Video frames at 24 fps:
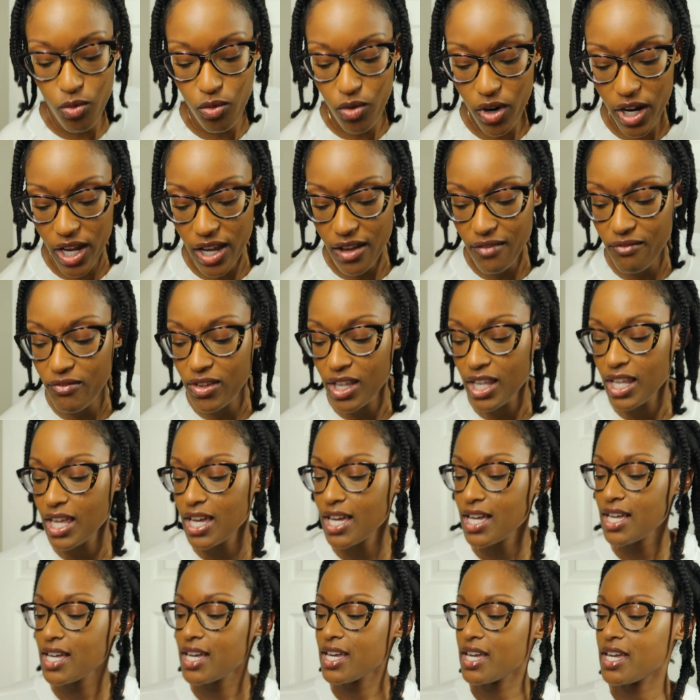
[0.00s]

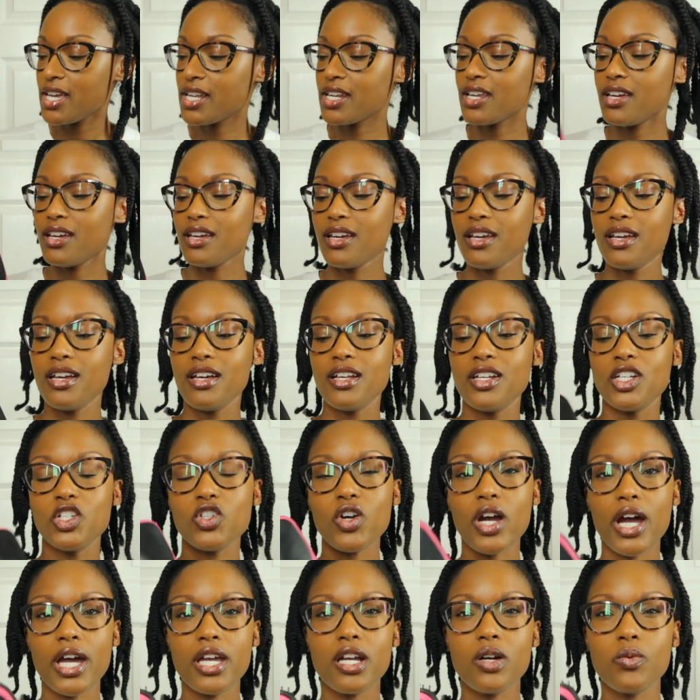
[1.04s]
Revlon
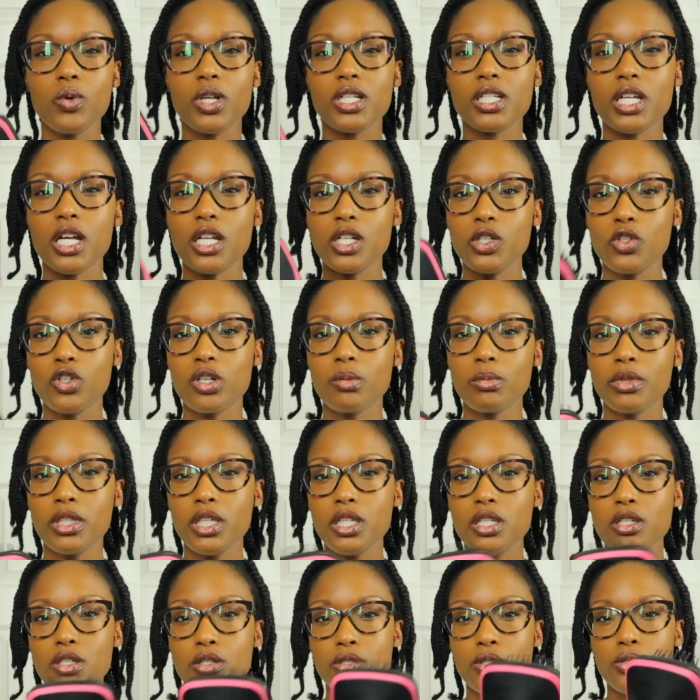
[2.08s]
dryer, which I
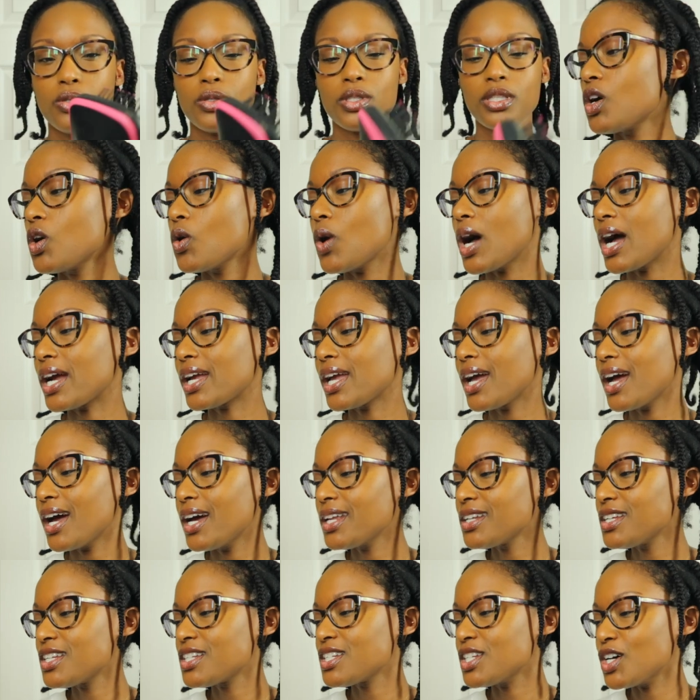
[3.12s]
normally use. So I
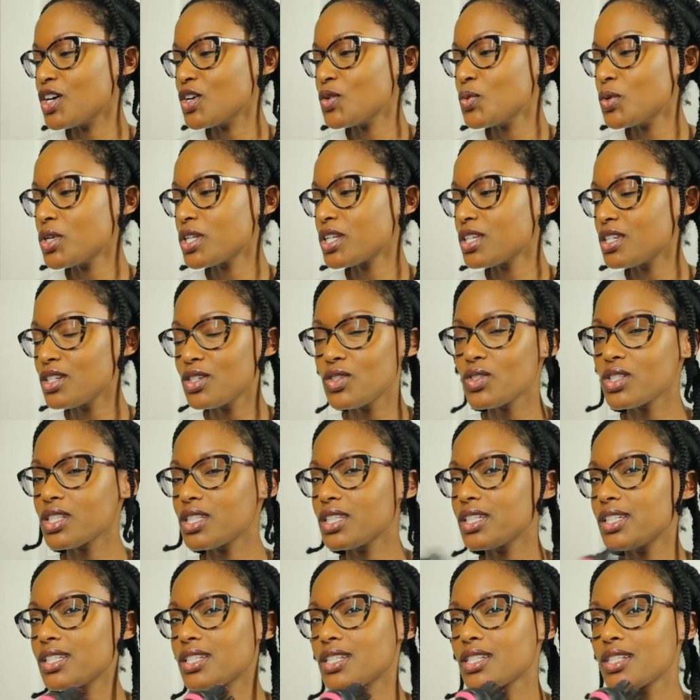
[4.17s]
kind of don't want to use
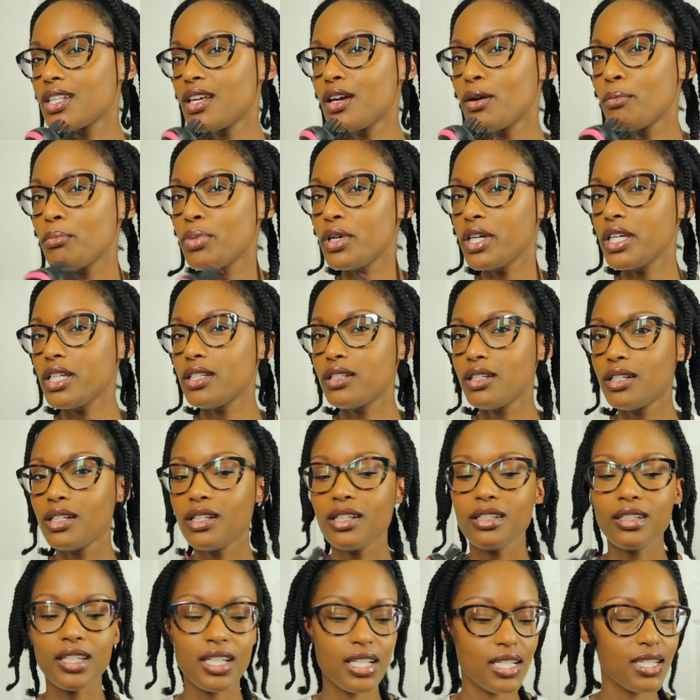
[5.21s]
this, but
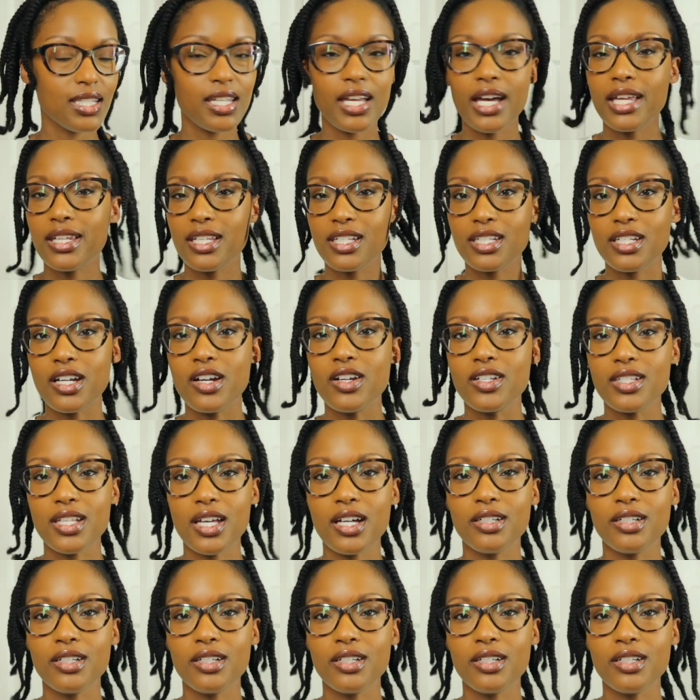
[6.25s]
let's see how this turns